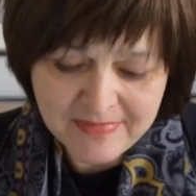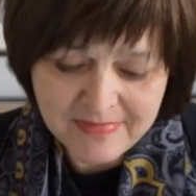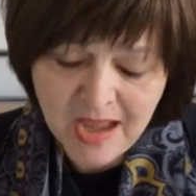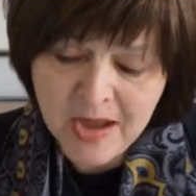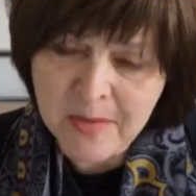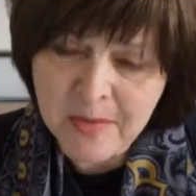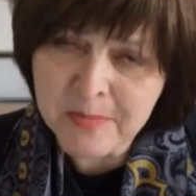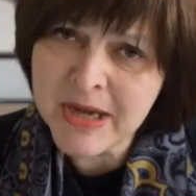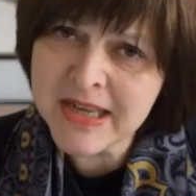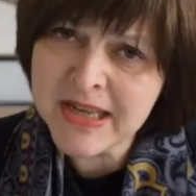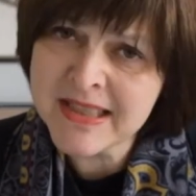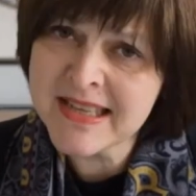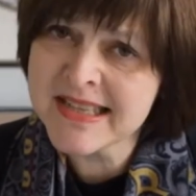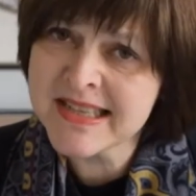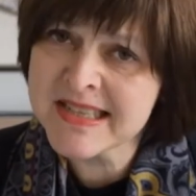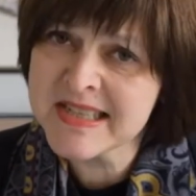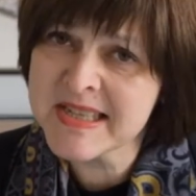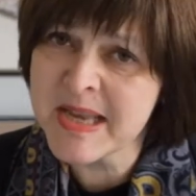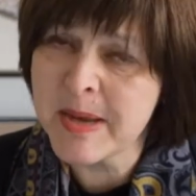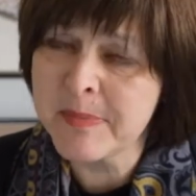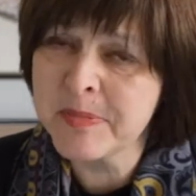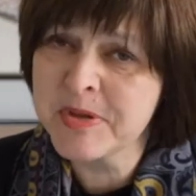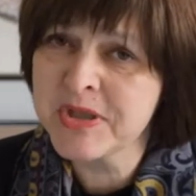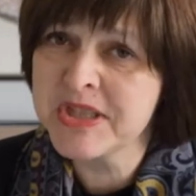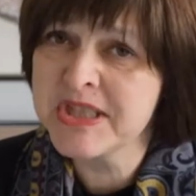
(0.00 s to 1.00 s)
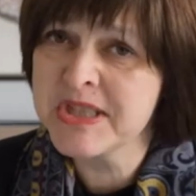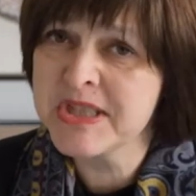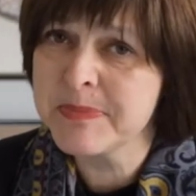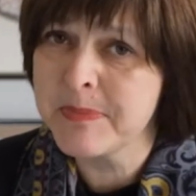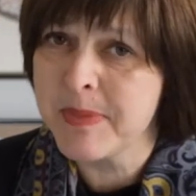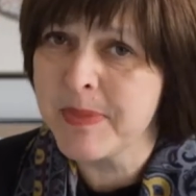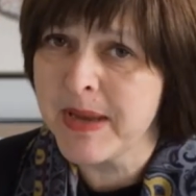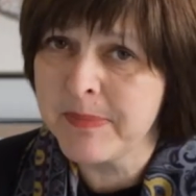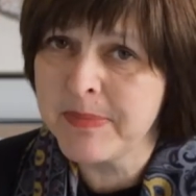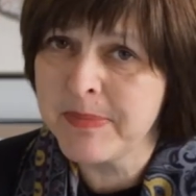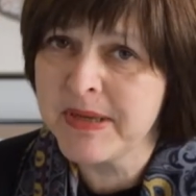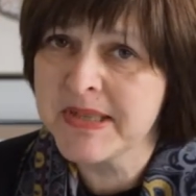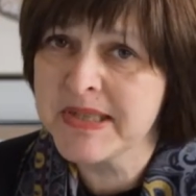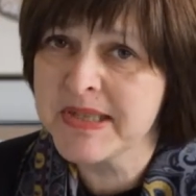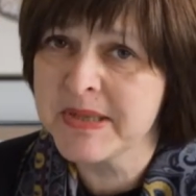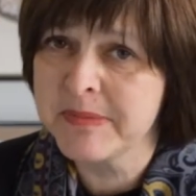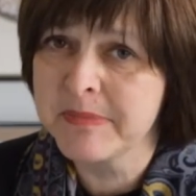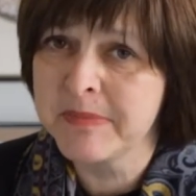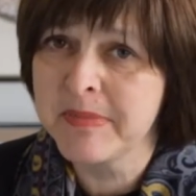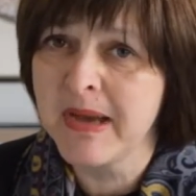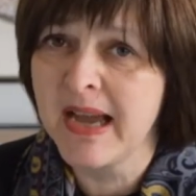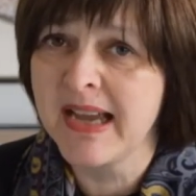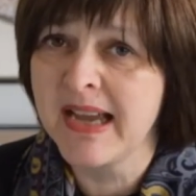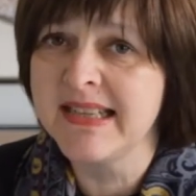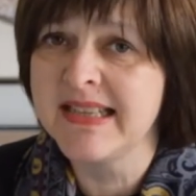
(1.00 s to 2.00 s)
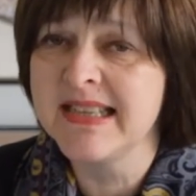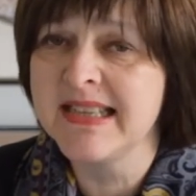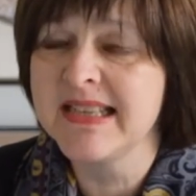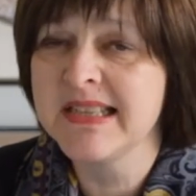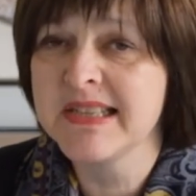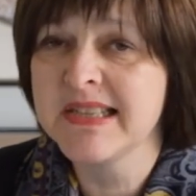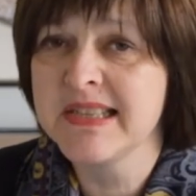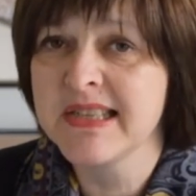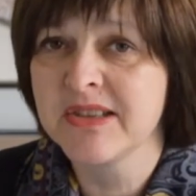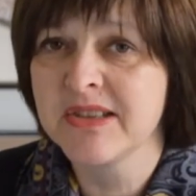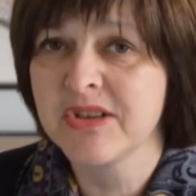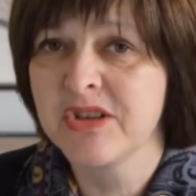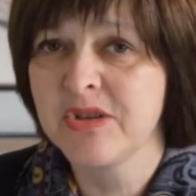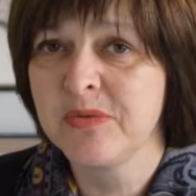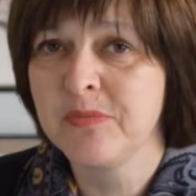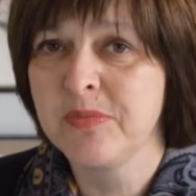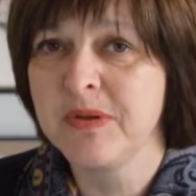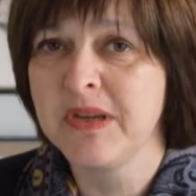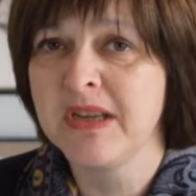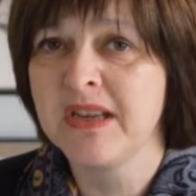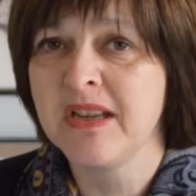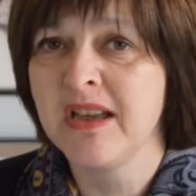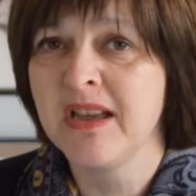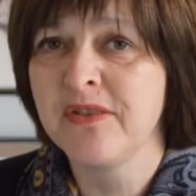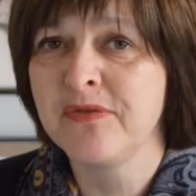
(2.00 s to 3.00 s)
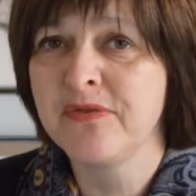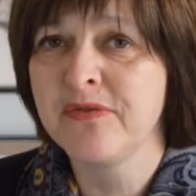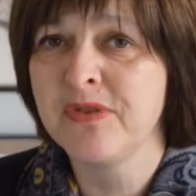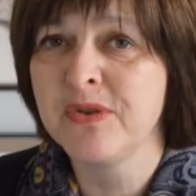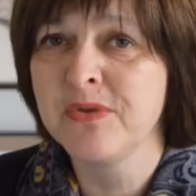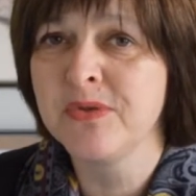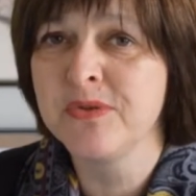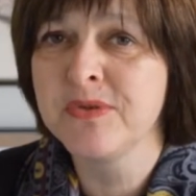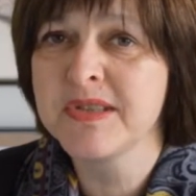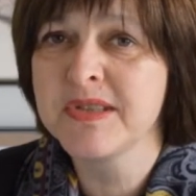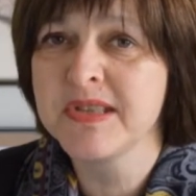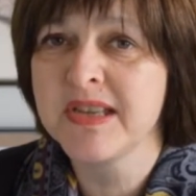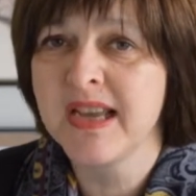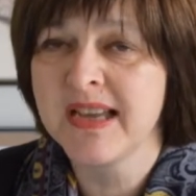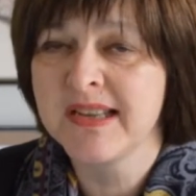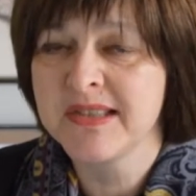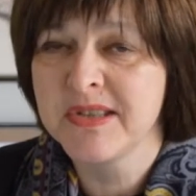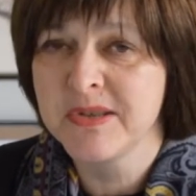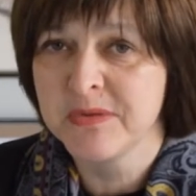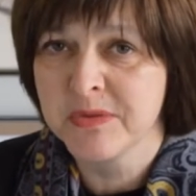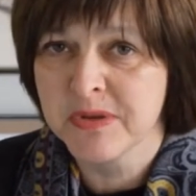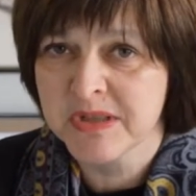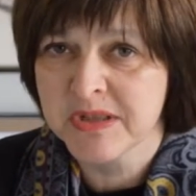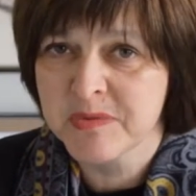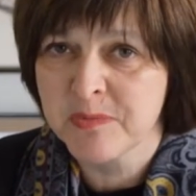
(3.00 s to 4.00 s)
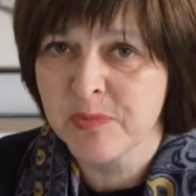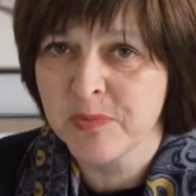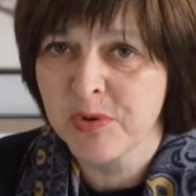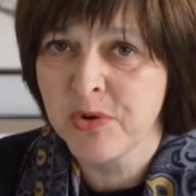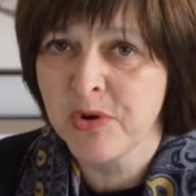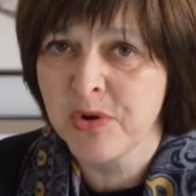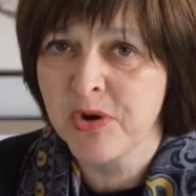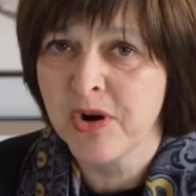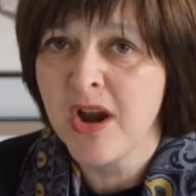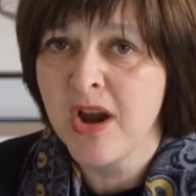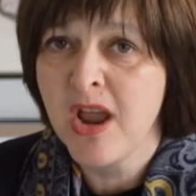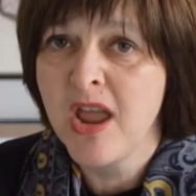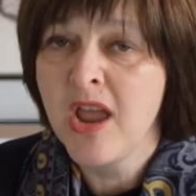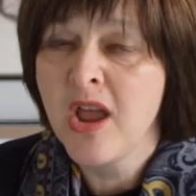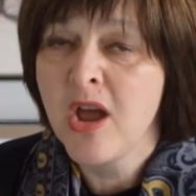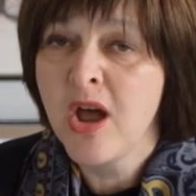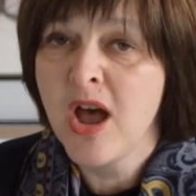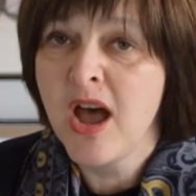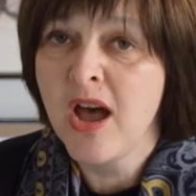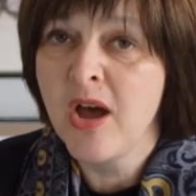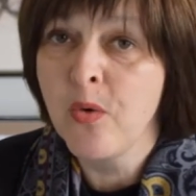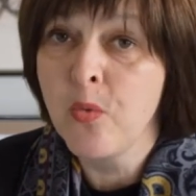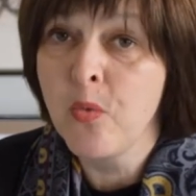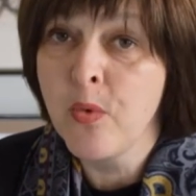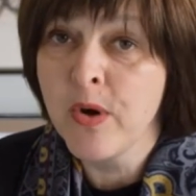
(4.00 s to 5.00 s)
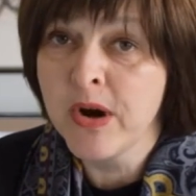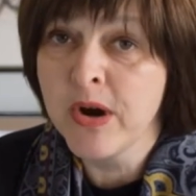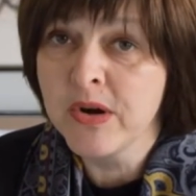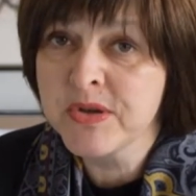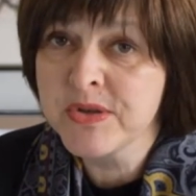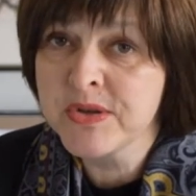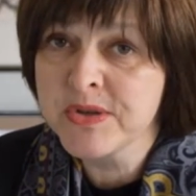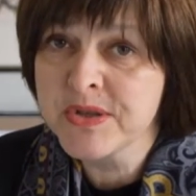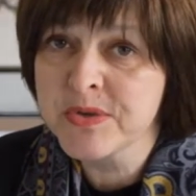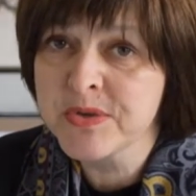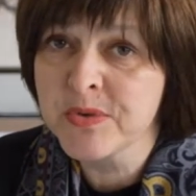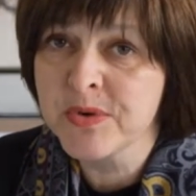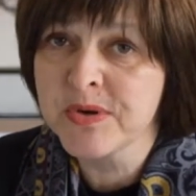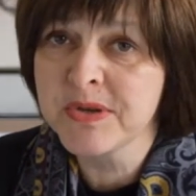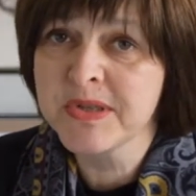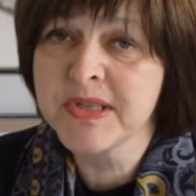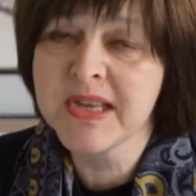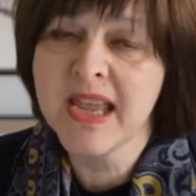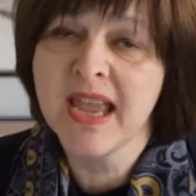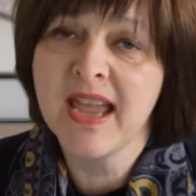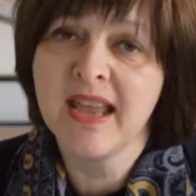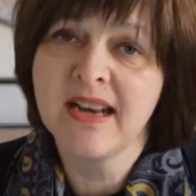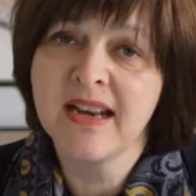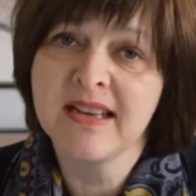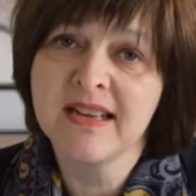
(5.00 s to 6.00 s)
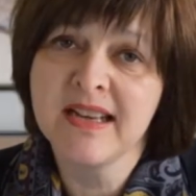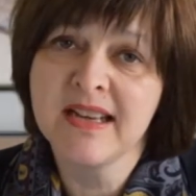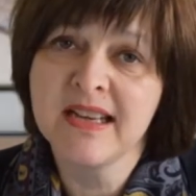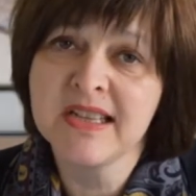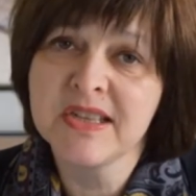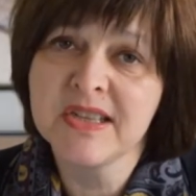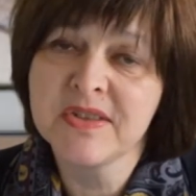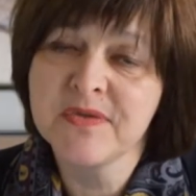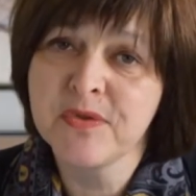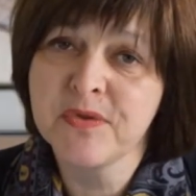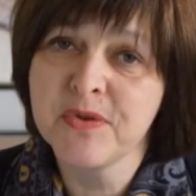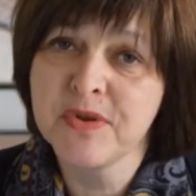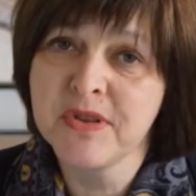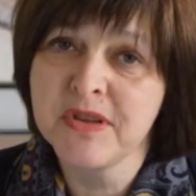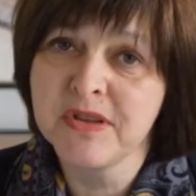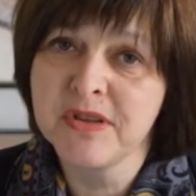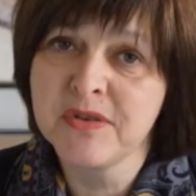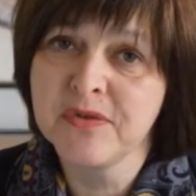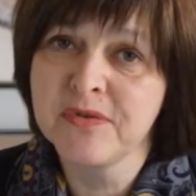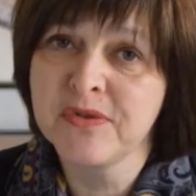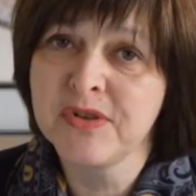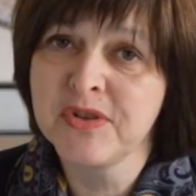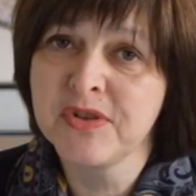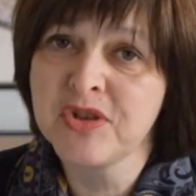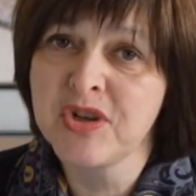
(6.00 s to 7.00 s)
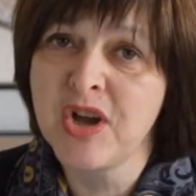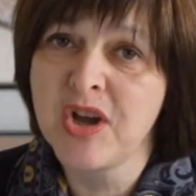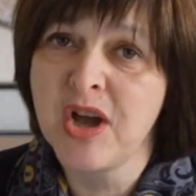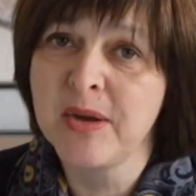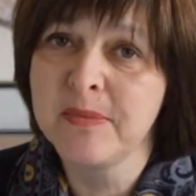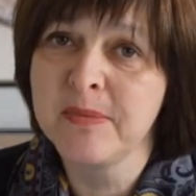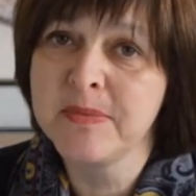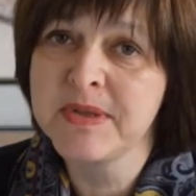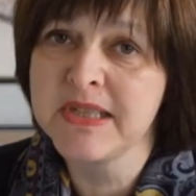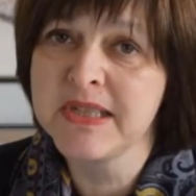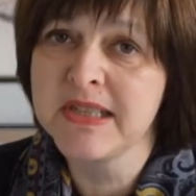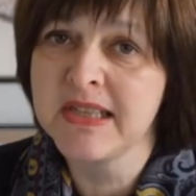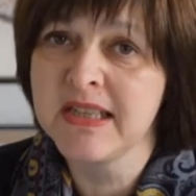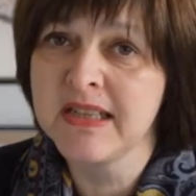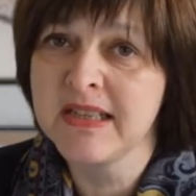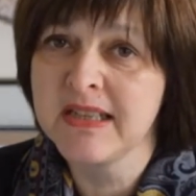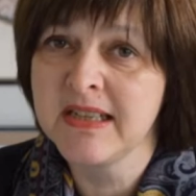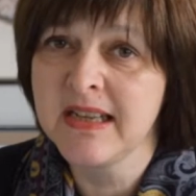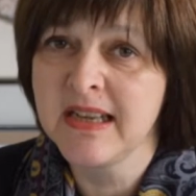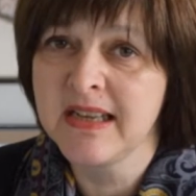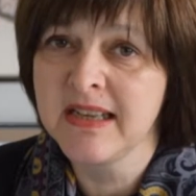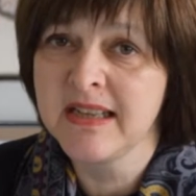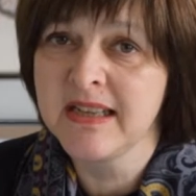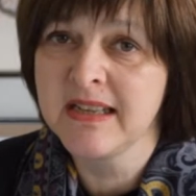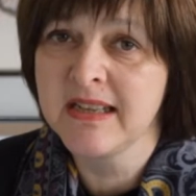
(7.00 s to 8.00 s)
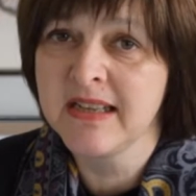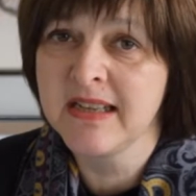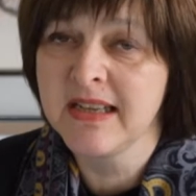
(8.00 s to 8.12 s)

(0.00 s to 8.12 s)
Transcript: Among the exceptions may be some ideas that could be of use as you explore uh, where to source candidates for the different jobs in, uh,